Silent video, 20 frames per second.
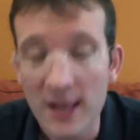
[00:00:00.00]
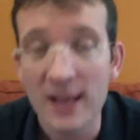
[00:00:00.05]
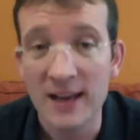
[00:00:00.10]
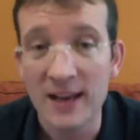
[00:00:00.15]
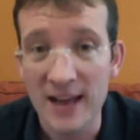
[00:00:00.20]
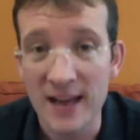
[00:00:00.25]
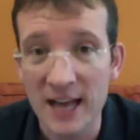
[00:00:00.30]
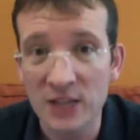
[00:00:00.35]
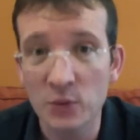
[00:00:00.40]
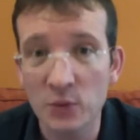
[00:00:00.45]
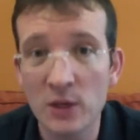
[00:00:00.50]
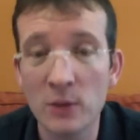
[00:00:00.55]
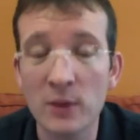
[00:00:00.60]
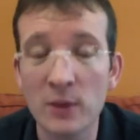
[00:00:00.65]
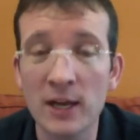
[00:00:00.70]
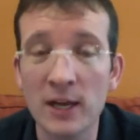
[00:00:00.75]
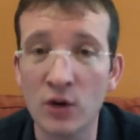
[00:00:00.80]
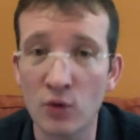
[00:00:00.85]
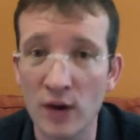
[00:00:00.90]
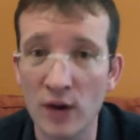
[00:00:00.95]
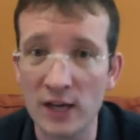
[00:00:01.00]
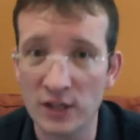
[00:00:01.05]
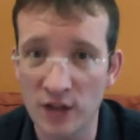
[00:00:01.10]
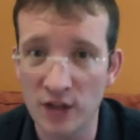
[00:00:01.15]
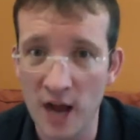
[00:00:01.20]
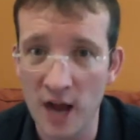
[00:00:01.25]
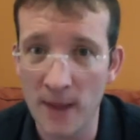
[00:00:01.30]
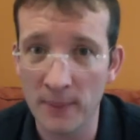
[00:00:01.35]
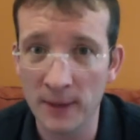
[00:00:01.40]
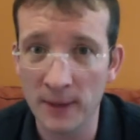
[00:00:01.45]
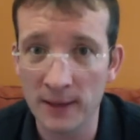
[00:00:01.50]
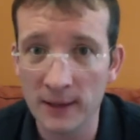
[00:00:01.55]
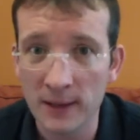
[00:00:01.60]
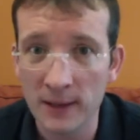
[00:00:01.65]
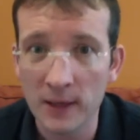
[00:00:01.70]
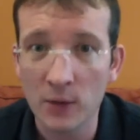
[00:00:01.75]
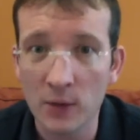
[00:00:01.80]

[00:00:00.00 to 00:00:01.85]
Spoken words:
Next week, we got a great topic.